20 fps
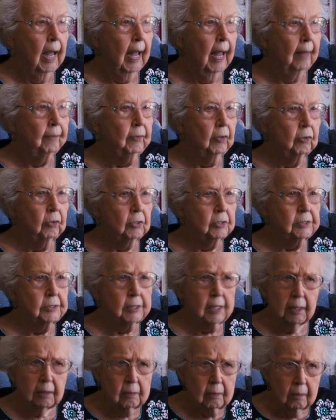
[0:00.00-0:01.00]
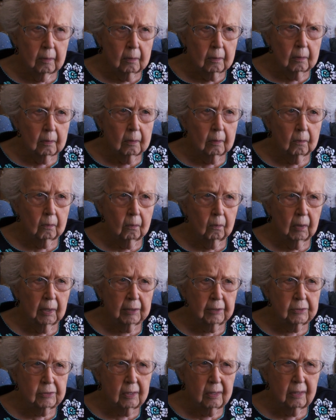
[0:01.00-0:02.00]
And the nurse said, what
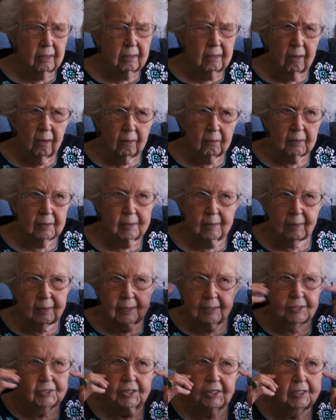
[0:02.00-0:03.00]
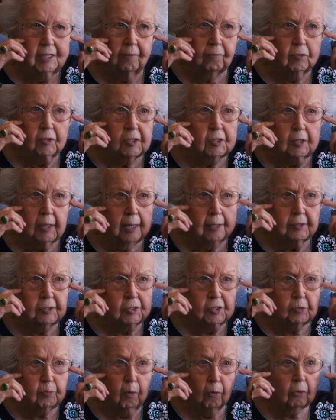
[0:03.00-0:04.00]
did, no, because she never
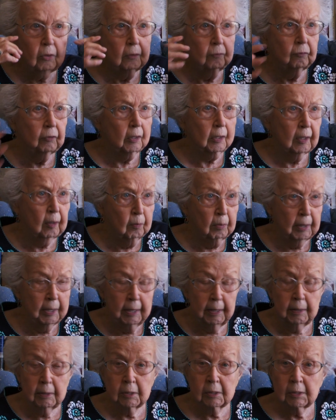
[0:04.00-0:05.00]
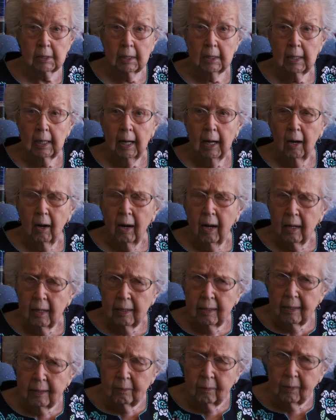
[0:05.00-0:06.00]
hadn't spoken for a couple of years.
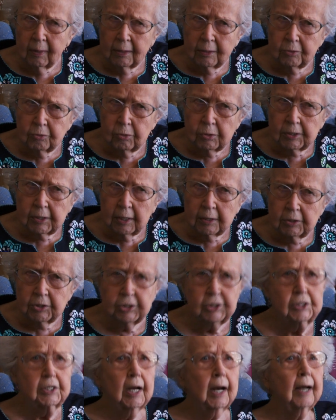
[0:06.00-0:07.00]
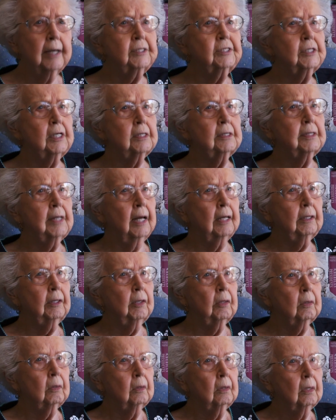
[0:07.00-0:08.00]
What did you say? She said, I said,
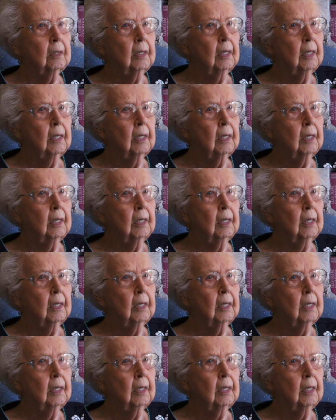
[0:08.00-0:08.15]
thank you.